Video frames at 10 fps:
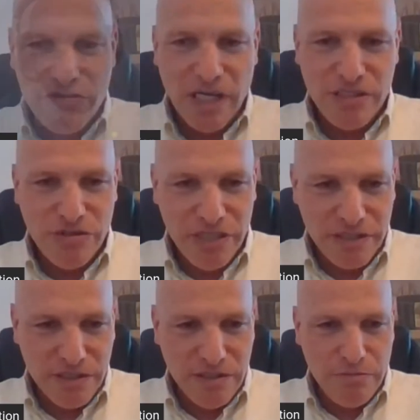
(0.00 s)

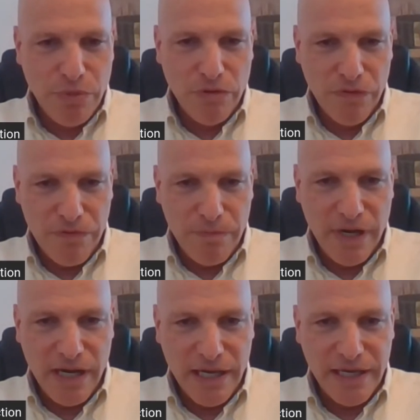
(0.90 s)
graduated both
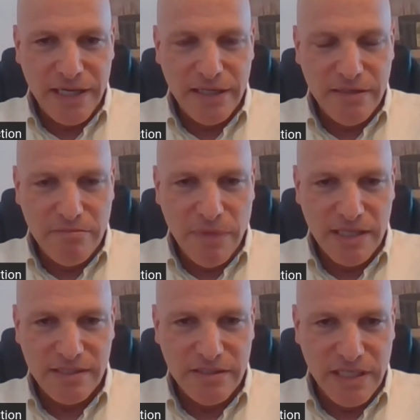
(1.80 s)
my
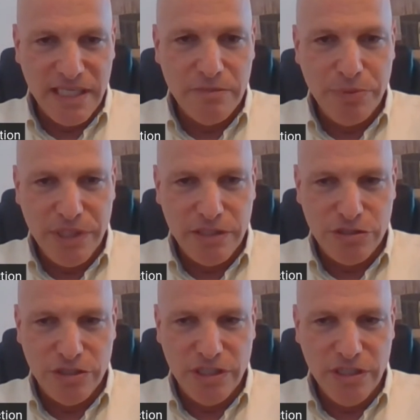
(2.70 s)
master and
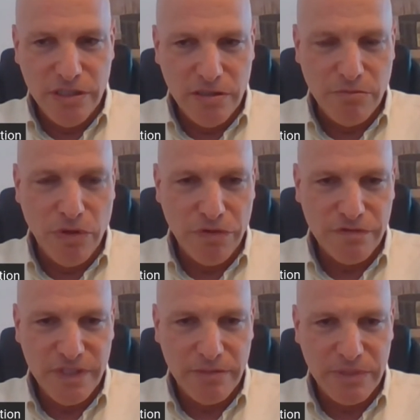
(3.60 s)
PhD, both
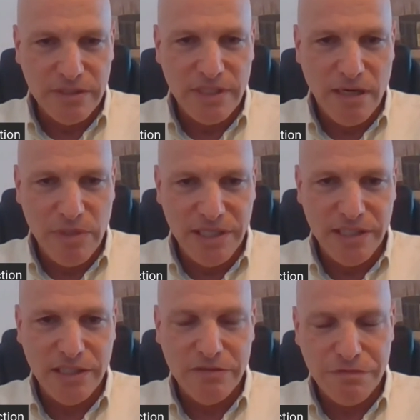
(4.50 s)
of them in
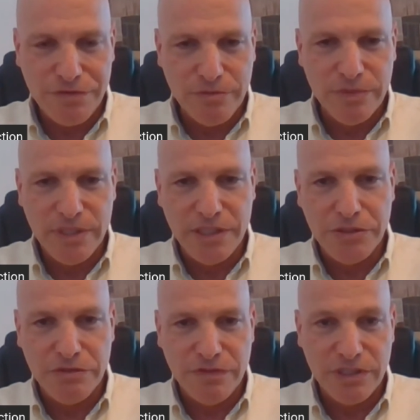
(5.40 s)
EE from the
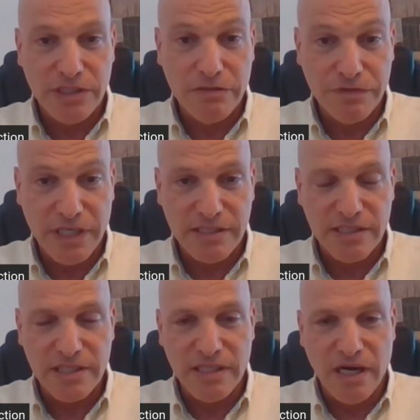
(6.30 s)
University of
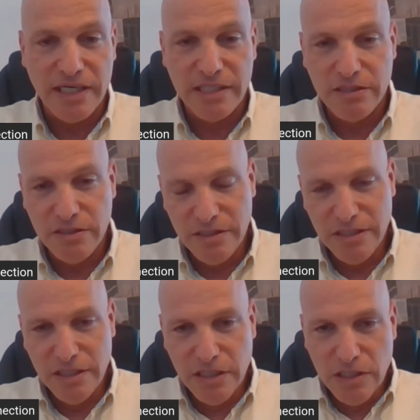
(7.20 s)
Texas at Arlington,
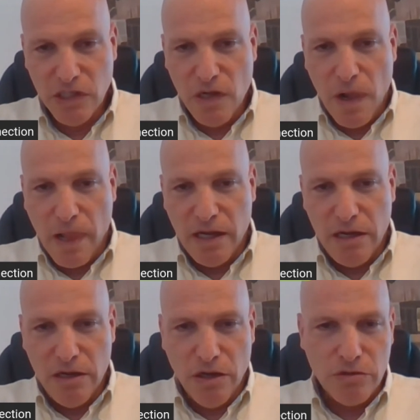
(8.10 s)

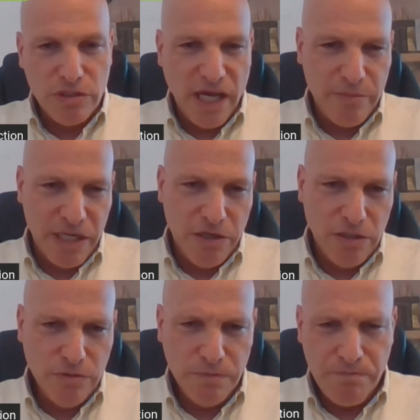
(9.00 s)
long time
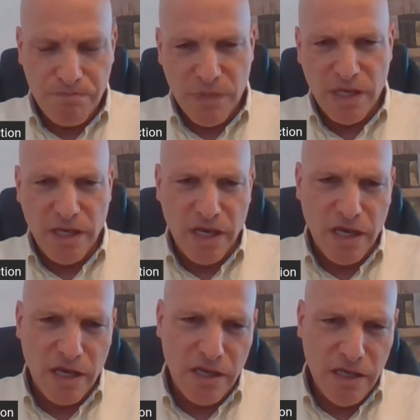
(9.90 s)
ago.
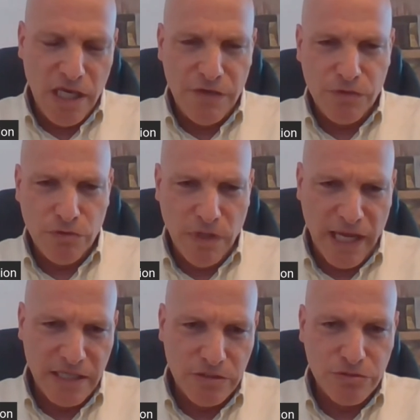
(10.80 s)
Uh, if you'd
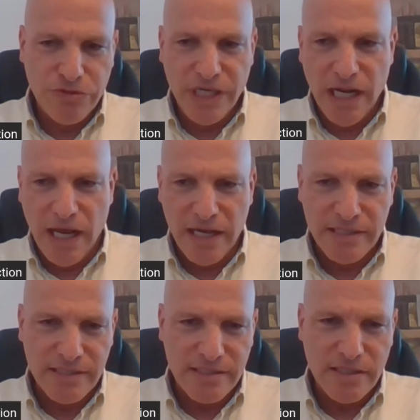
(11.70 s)
like to
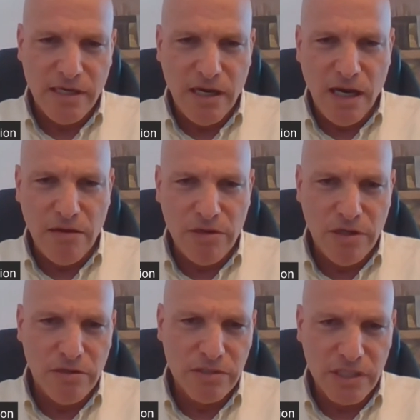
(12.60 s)
realize how
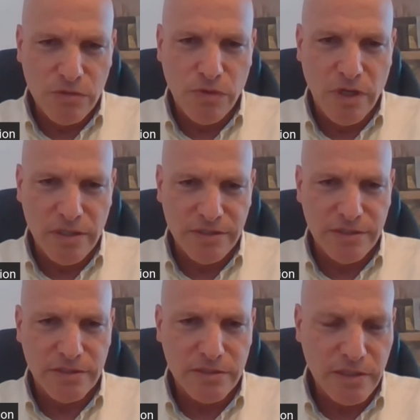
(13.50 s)
long it
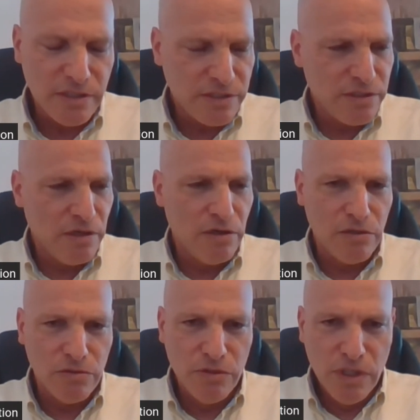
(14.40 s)
was,
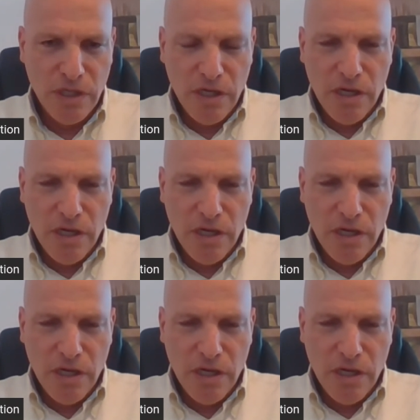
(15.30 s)
so